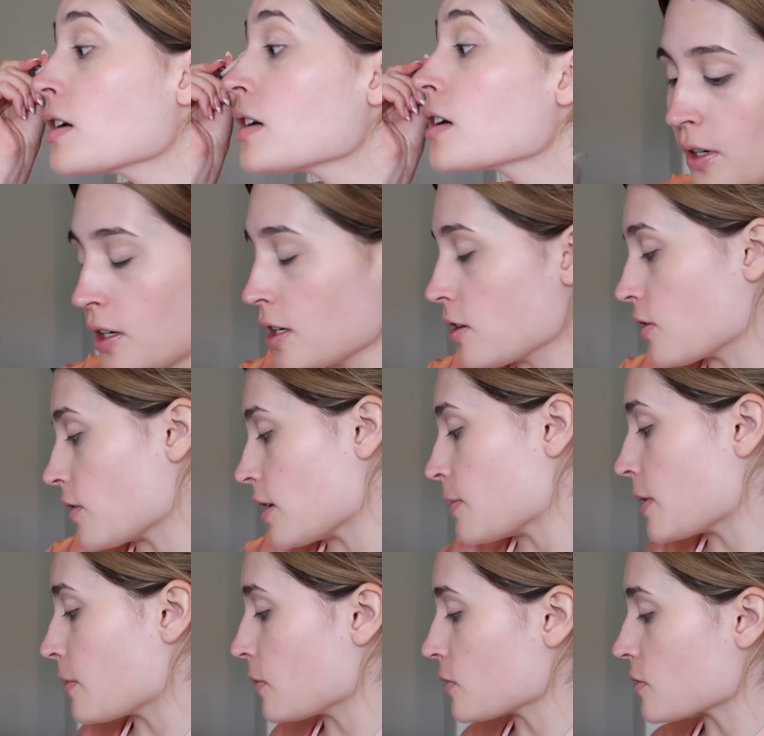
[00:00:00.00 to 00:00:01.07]
Very great
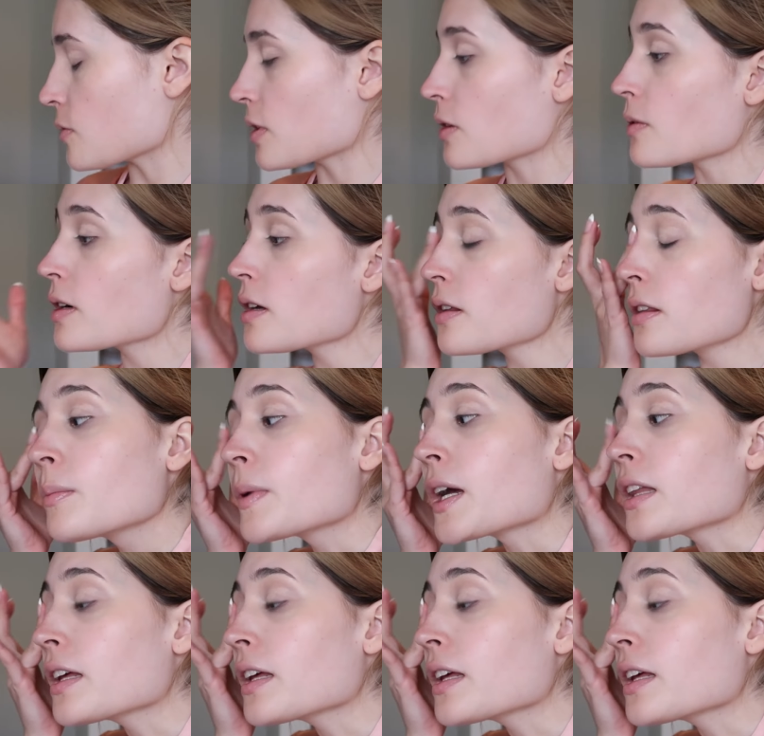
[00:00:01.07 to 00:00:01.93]
people to work with. But yeah,